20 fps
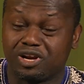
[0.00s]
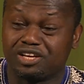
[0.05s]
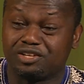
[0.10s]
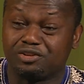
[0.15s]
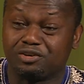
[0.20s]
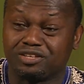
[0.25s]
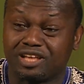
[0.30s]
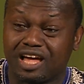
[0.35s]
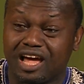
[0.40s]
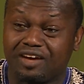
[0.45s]
really
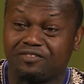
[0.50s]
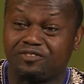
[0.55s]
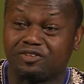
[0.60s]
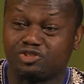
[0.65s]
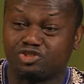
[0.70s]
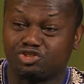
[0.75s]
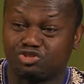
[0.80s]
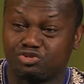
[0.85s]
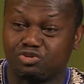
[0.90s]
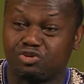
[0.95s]
don't have a
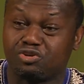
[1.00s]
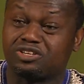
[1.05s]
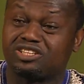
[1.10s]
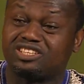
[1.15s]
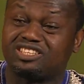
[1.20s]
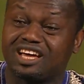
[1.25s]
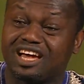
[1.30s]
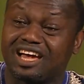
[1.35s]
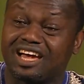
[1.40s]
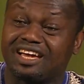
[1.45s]
strong
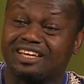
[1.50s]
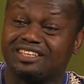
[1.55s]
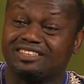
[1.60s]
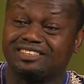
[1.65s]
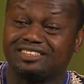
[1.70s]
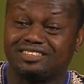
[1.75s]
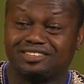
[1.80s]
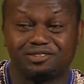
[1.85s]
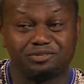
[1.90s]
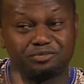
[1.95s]

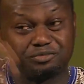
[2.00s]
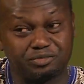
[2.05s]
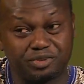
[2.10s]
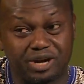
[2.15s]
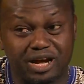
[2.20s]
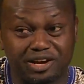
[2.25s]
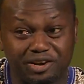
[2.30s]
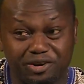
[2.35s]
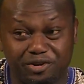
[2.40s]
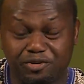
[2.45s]
ties
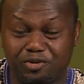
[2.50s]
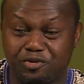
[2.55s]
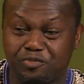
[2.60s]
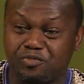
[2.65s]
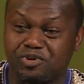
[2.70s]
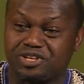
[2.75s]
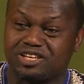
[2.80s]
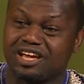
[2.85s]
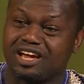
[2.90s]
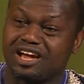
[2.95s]
back
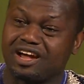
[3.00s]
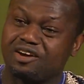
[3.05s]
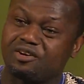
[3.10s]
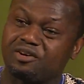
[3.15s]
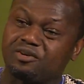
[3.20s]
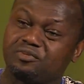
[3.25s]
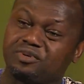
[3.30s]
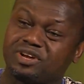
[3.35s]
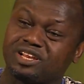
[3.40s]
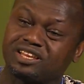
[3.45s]
home with
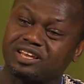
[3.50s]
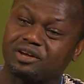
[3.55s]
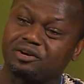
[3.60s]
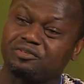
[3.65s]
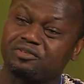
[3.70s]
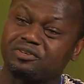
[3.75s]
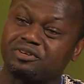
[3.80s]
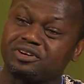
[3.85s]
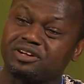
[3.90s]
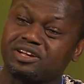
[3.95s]
where they
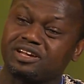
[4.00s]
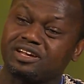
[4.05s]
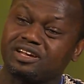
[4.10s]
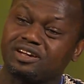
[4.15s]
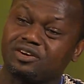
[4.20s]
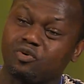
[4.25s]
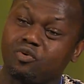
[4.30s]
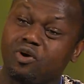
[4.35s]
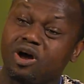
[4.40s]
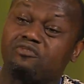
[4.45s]
are,
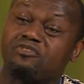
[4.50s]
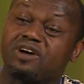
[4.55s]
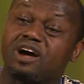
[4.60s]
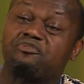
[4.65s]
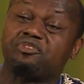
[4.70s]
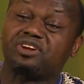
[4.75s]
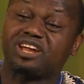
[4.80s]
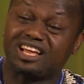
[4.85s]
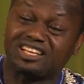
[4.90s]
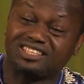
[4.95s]
who have
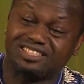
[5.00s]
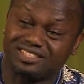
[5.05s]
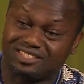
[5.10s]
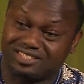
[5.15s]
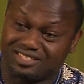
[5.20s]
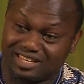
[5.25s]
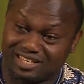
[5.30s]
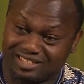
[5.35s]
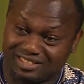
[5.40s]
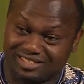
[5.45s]
African
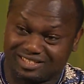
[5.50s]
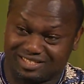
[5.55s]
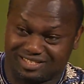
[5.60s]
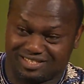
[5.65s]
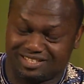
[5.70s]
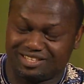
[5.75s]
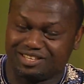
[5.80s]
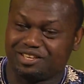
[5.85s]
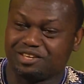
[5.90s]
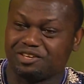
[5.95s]

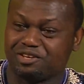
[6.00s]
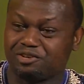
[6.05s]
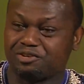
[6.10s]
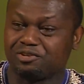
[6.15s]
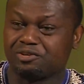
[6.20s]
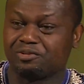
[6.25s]
descent. you